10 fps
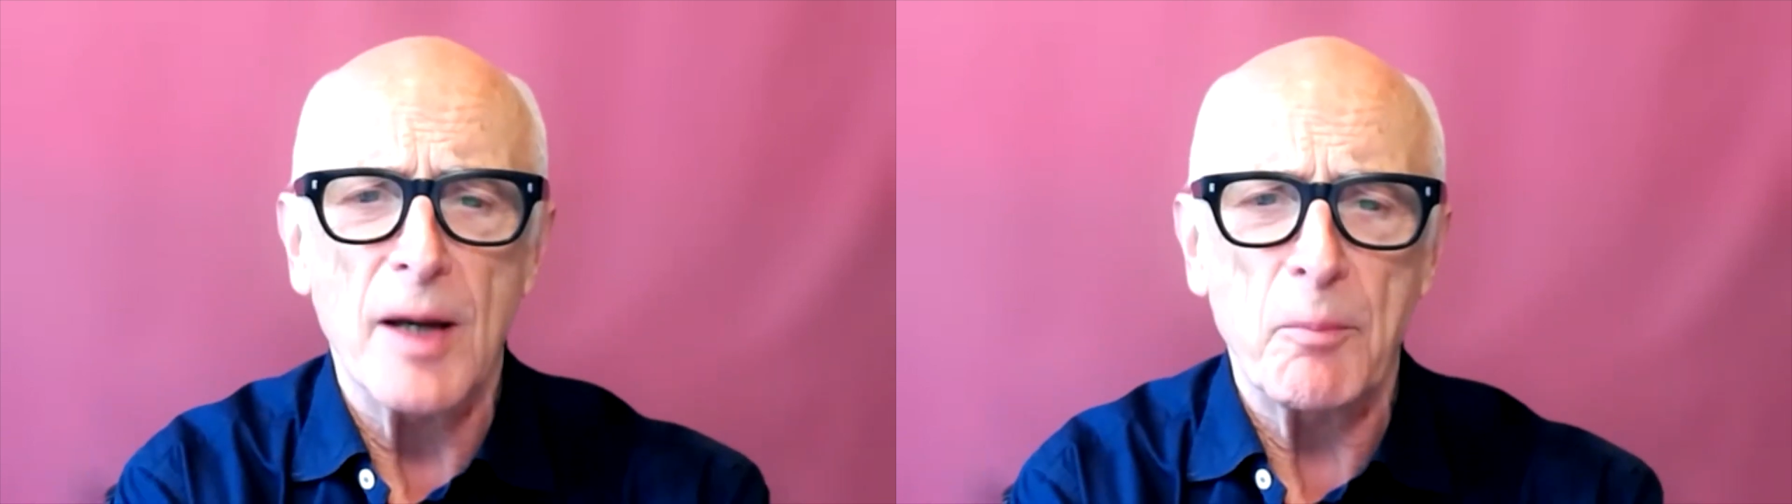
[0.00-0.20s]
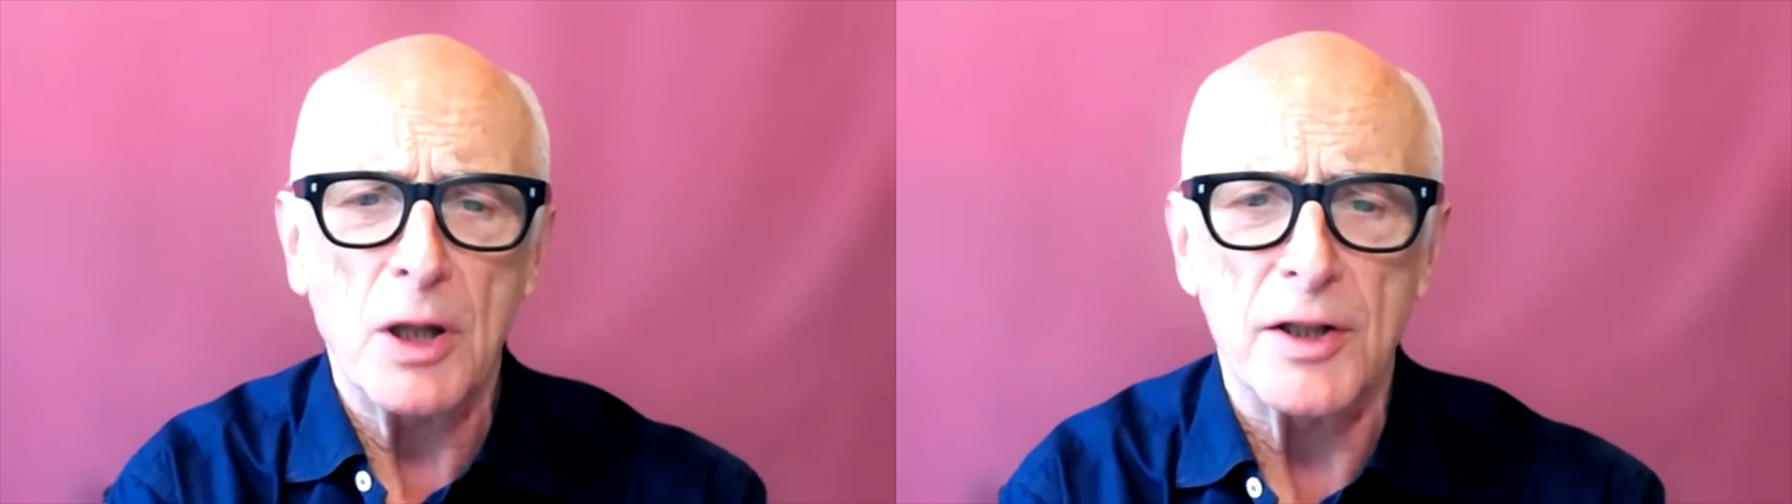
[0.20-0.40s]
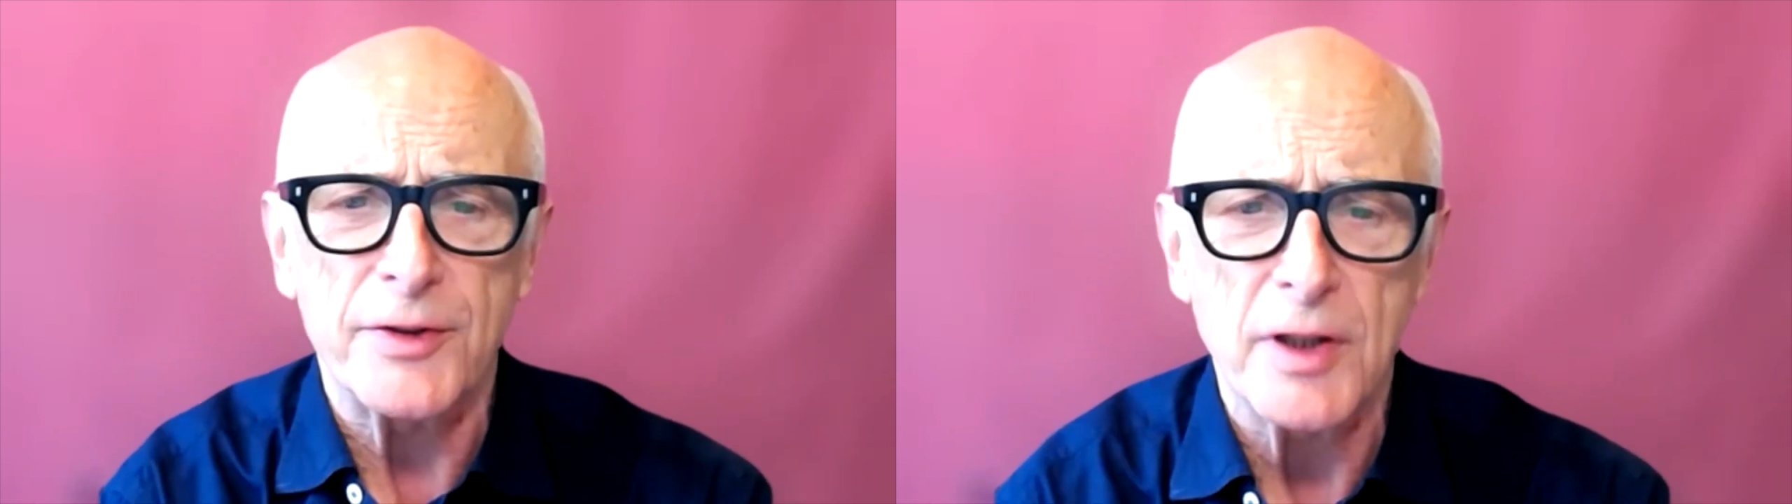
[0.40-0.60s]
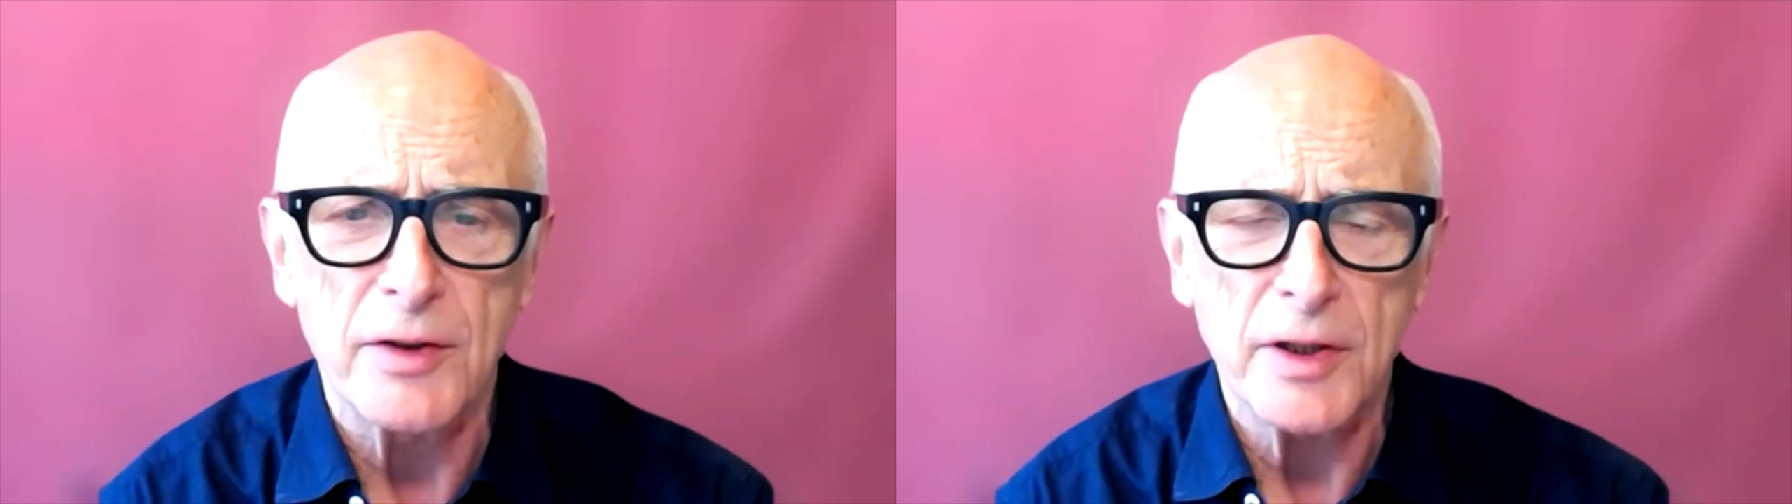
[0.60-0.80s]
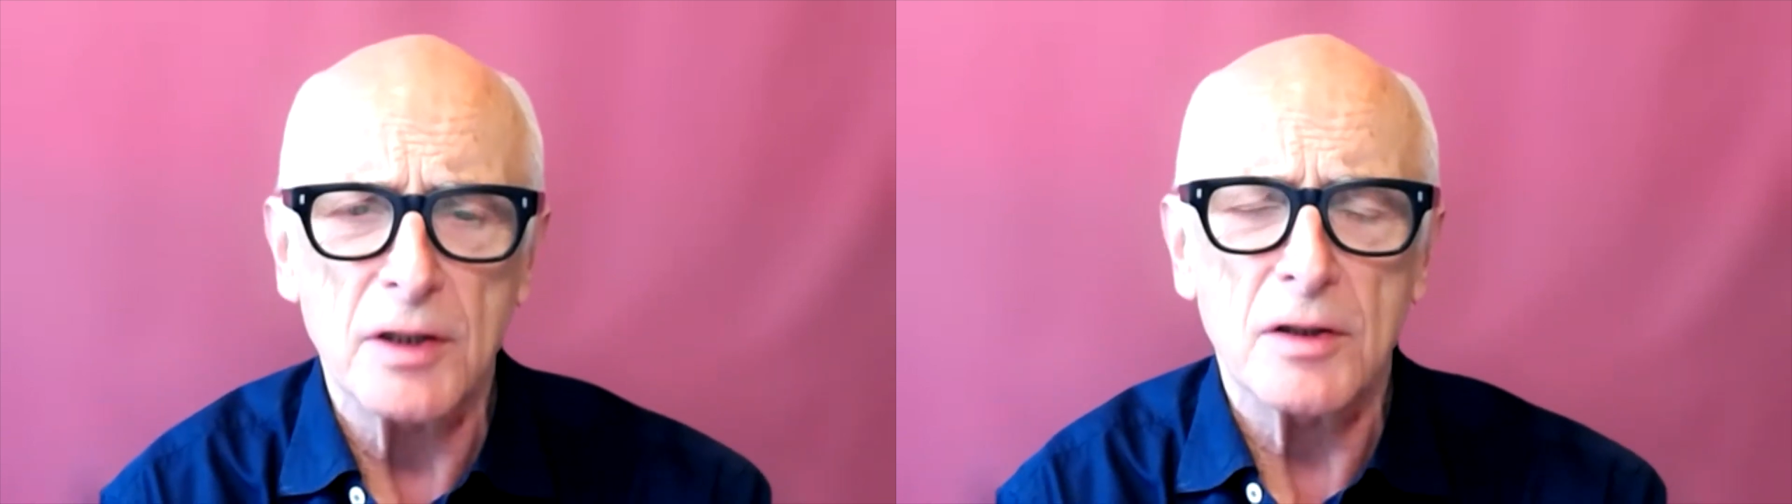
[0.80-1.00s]
policy, is
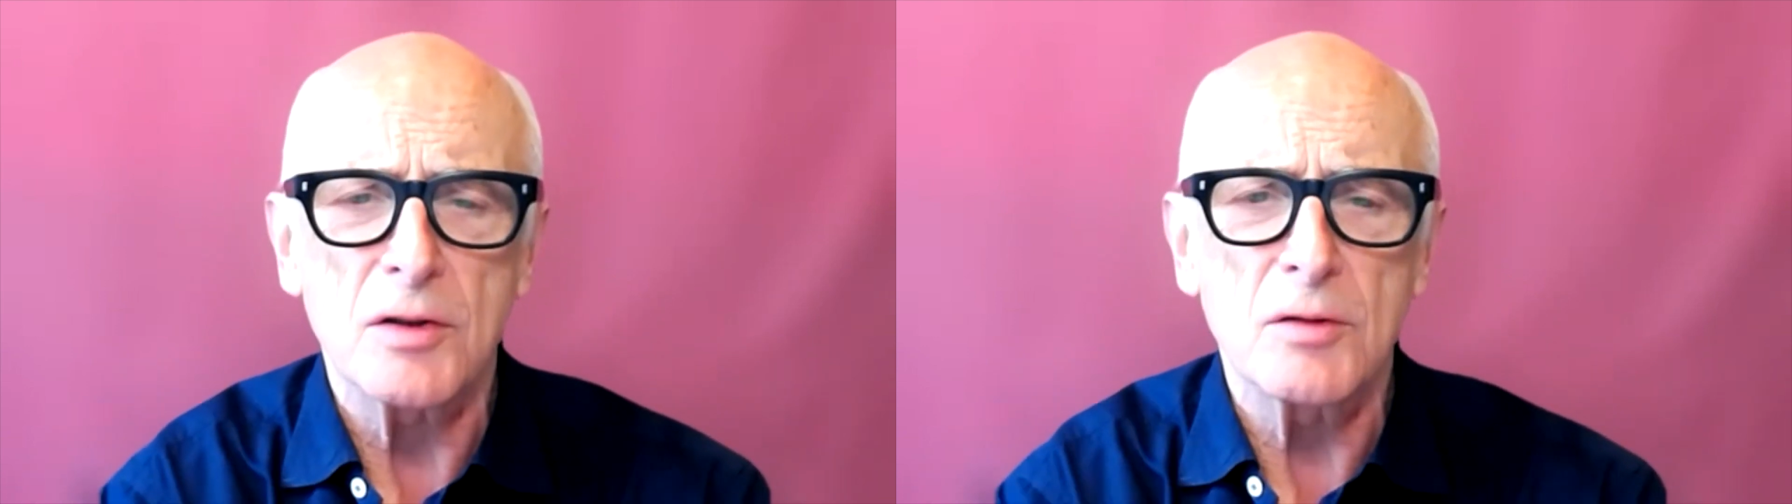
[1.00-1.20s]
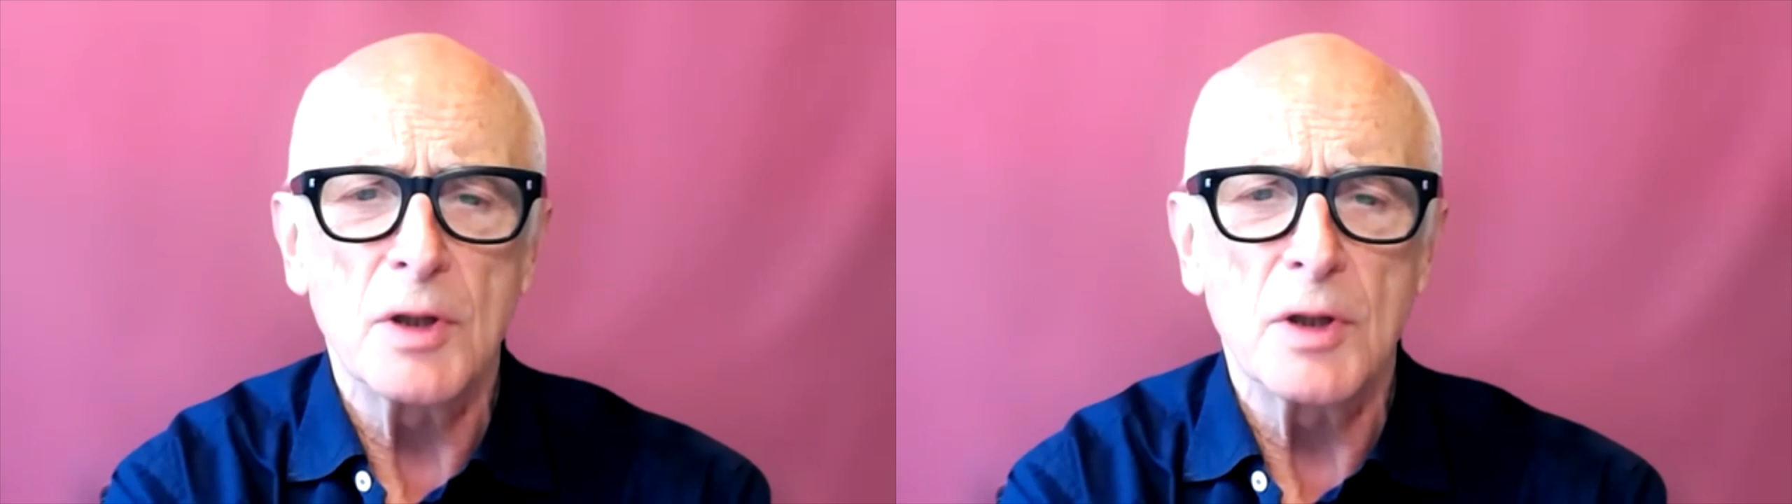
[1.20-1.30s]
it, to